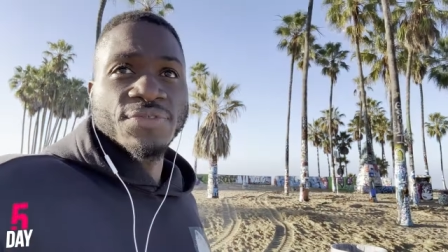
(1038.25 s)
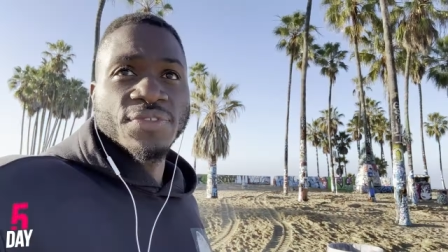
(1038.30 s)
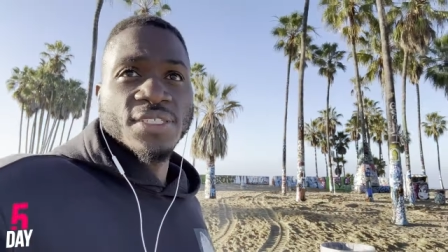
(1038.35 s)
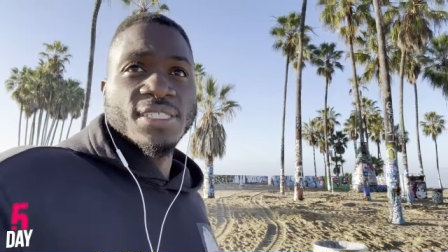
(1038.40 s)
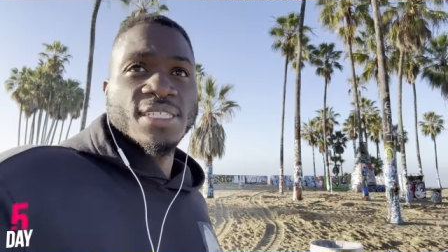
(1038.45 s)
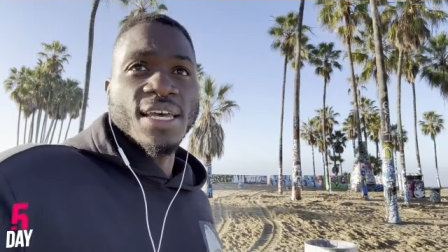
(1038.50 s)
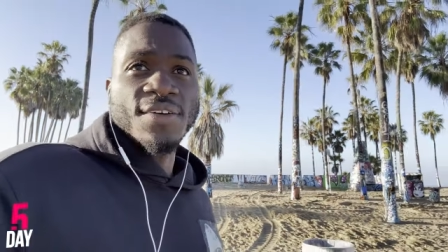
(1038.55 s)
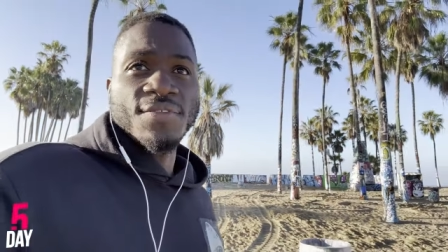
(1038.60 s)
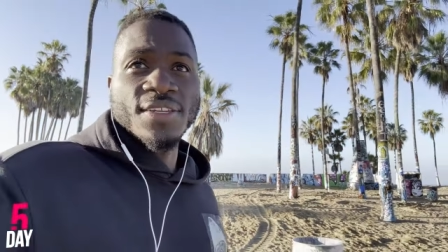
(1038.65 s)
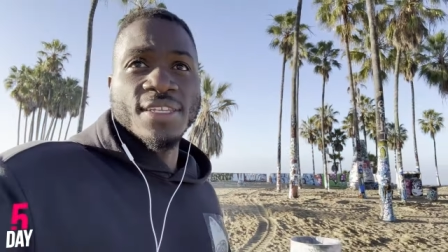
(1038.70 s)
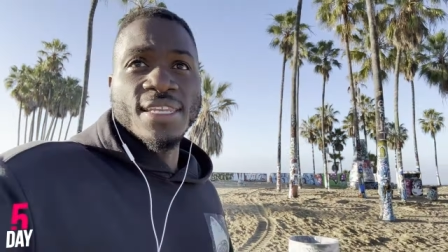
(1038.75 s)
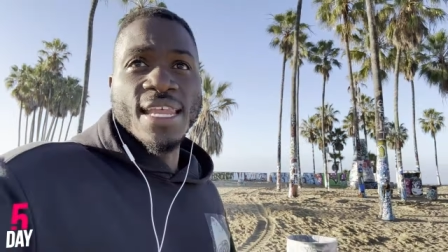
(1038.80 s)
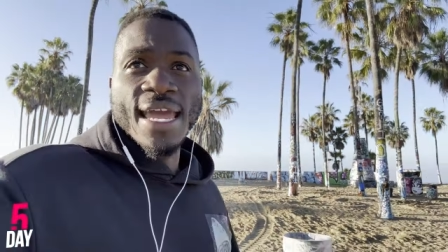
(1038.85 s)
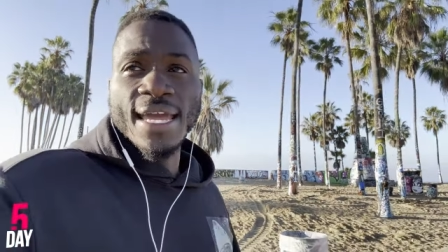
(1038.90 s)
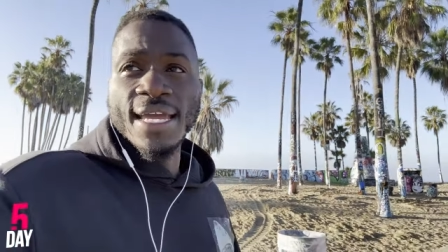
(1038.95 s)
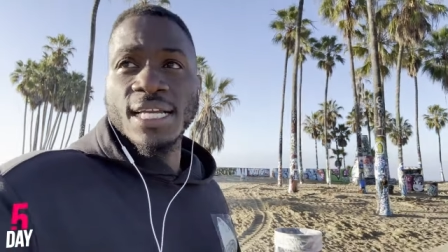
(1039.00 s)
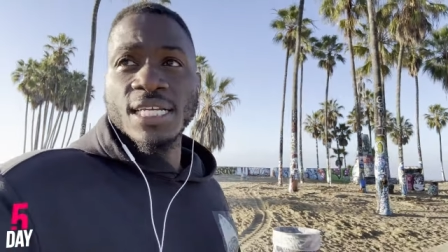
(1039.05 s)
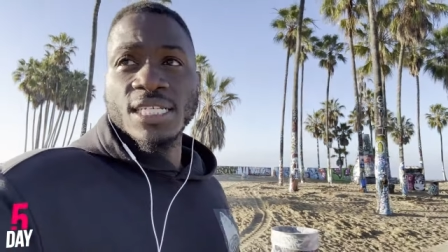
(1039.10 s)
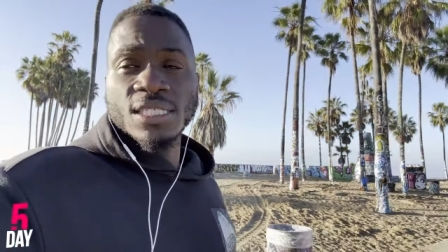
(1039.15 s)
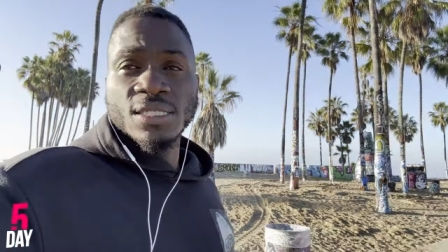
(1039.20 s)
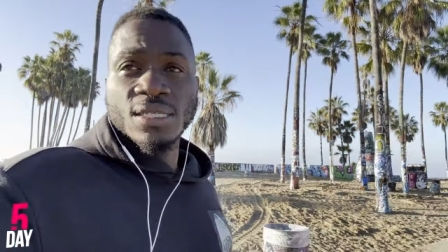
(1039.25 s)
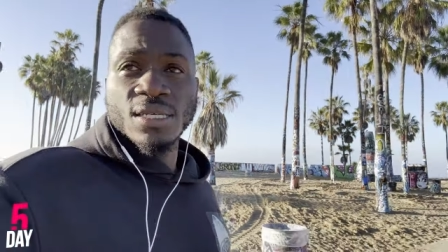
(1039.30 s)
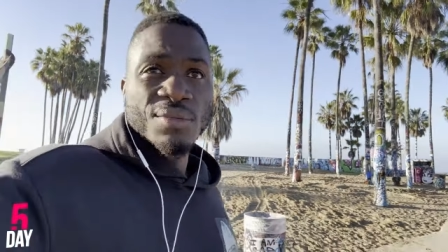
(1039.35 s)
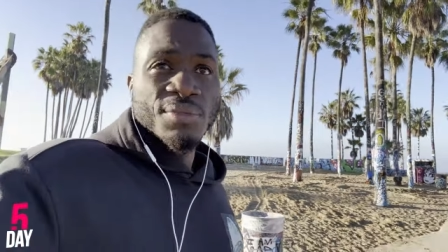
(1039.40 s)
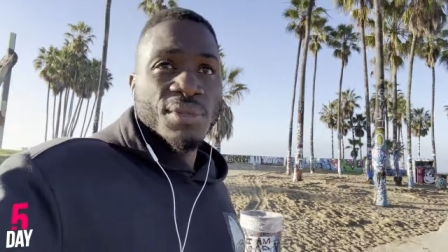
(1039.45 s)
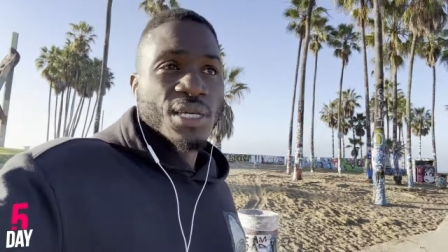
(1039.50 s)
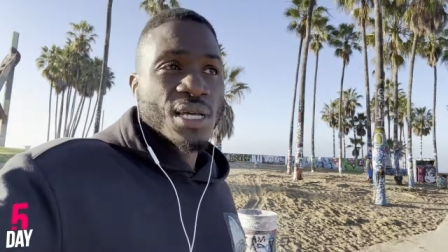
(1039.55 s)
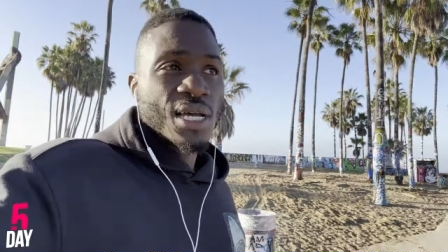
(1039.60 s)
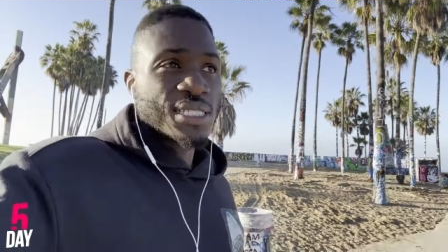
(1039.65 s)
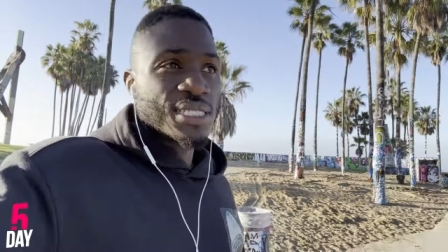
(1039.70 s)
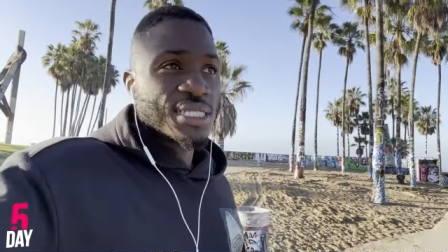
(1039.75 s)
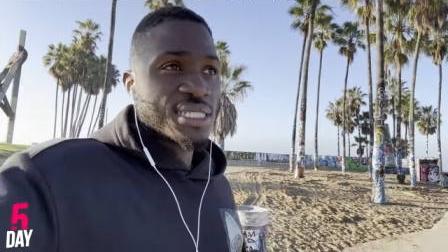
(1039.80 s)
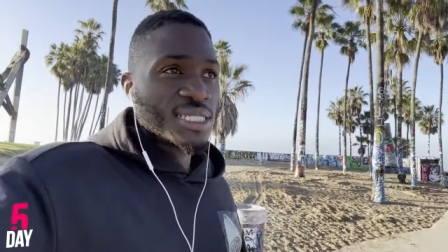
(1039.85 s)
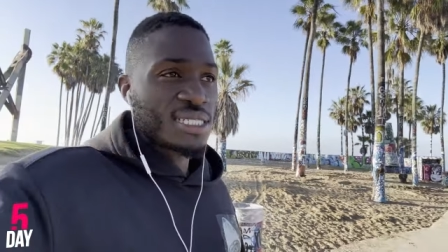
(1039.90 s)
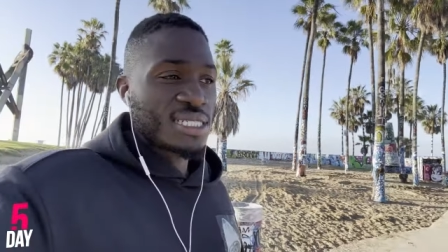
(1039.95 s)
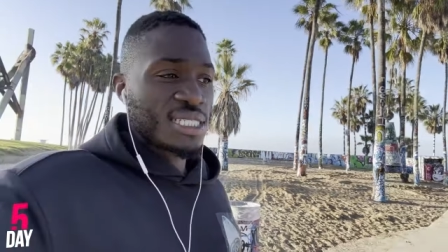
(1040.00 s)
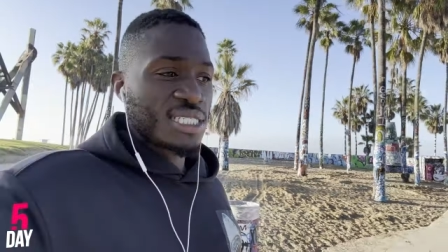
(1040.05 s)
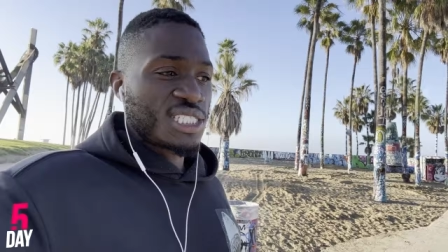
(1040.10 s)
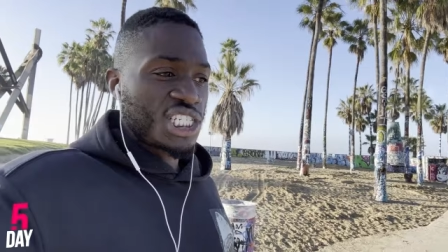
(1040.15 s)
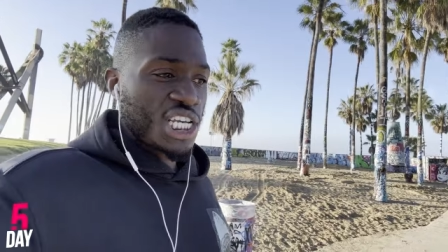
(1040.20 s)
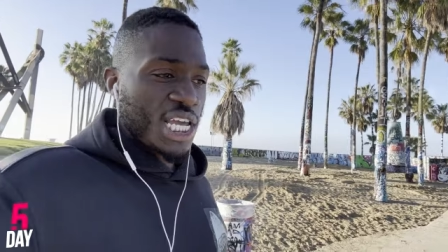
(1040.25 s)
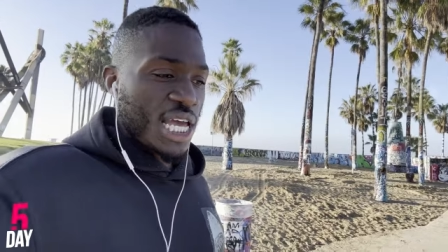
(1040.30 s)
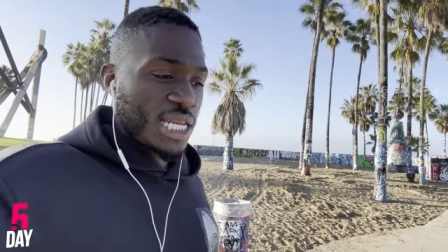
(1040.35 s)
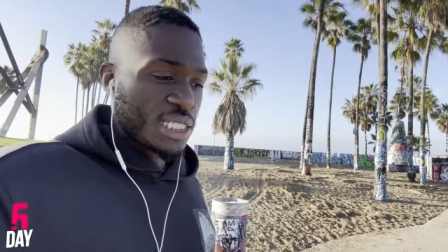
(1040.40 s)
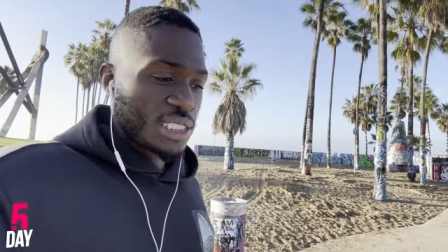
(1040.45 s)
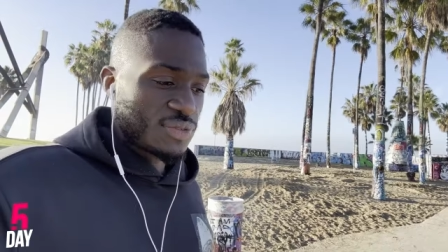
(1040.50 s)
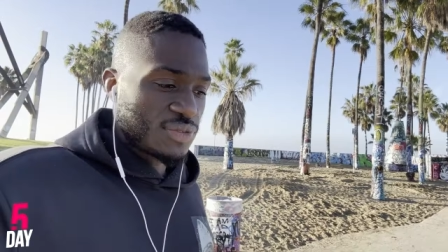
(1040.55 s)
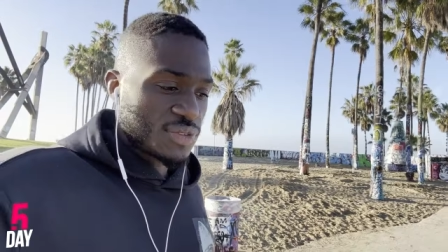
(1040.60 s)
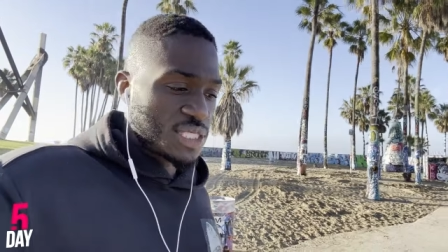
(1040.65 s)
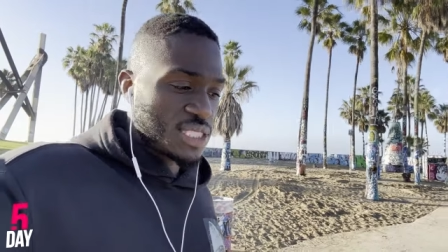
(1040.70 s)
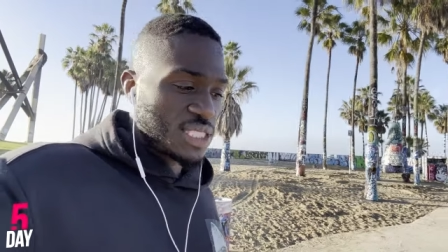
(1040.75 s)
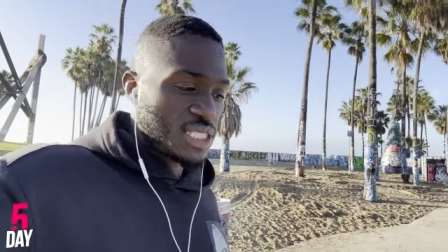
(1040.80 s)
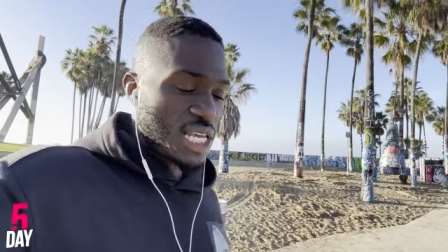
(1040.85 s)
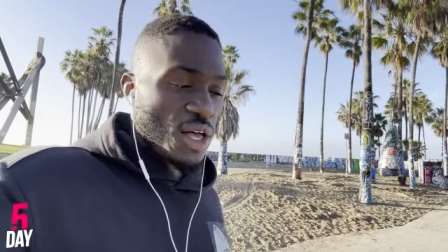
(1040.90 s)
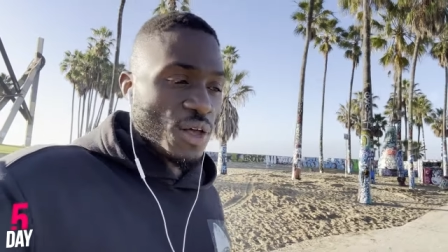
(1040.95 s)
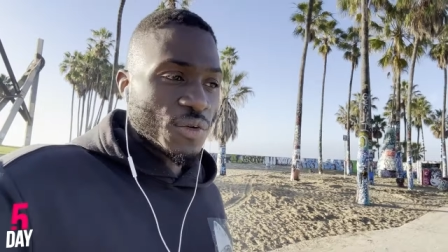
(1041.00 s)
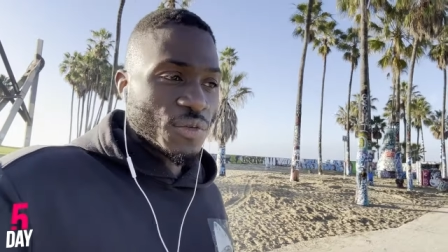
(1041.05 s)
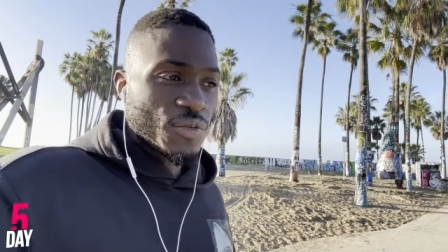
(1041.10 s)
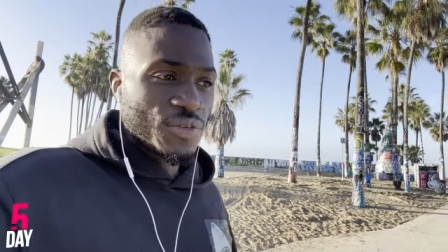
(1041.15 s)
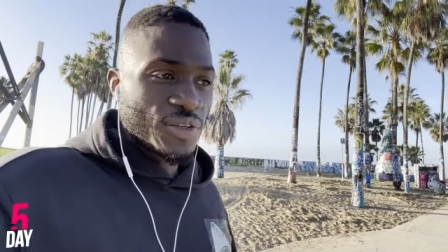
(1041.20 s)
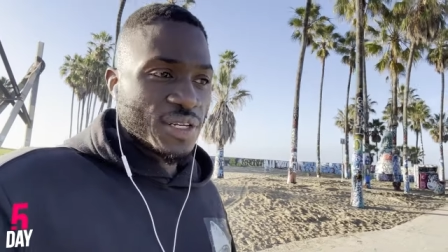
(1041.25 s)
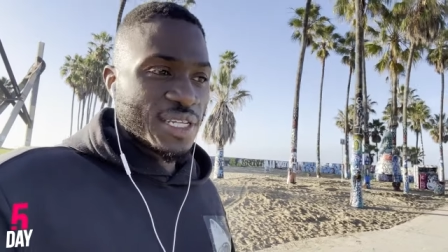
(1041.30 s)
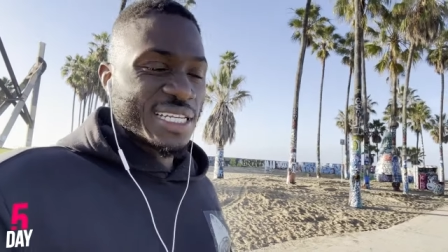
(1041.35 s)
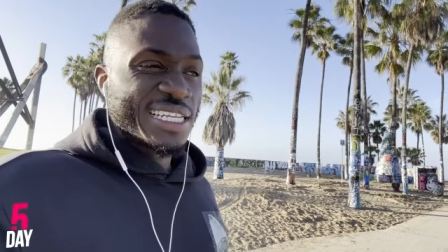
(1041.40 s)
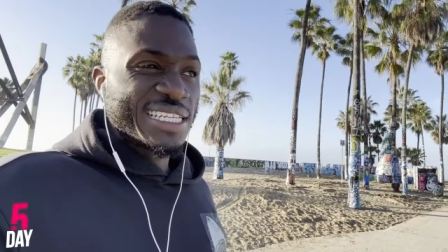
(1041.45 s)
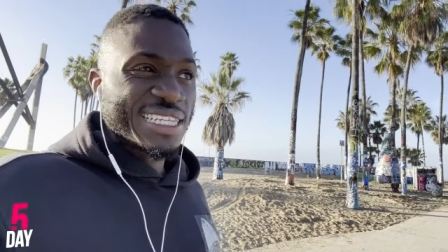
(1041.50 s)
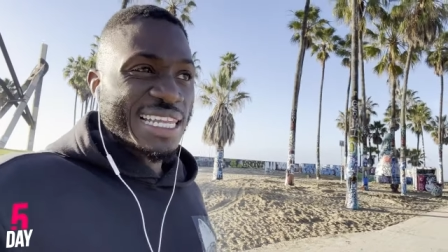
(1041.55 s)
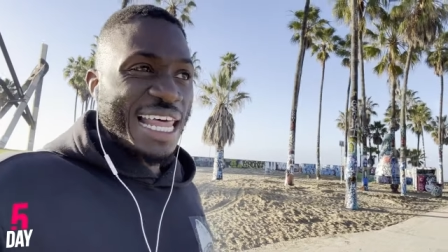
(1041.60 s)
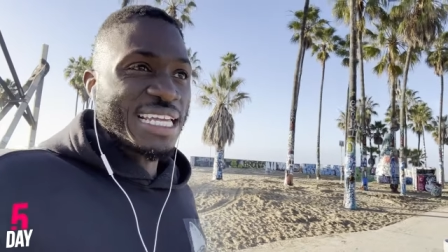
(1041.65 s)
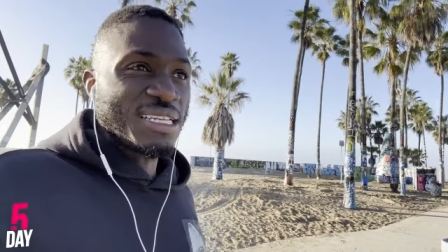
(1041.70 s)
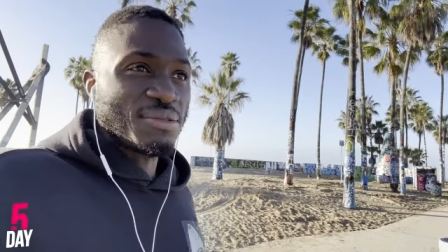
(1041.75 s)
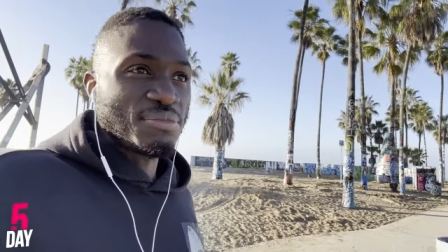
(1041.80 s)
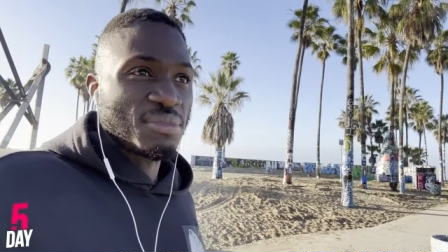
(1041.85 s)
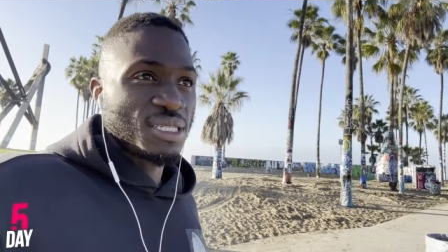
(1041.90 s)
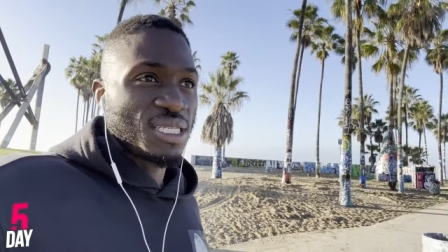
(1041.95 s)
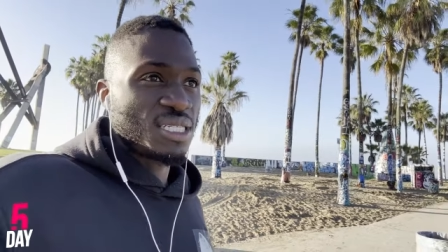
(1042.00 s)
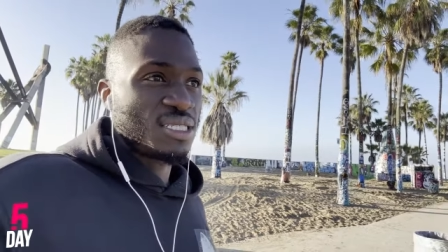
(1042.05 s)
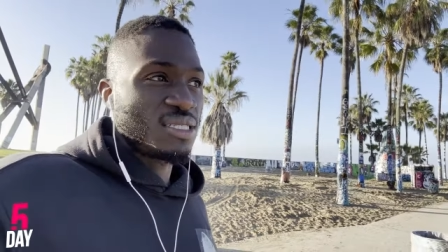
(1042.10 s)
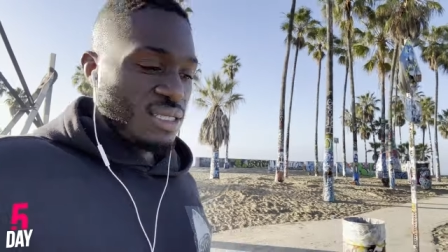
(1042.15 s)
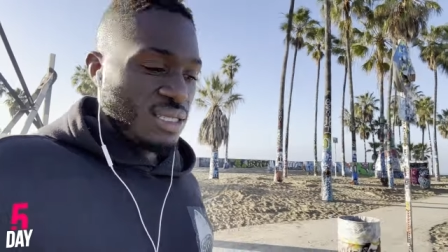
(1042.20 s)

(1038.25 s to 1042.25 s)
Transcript: for seven days because this is a challenge for self and an enlightenment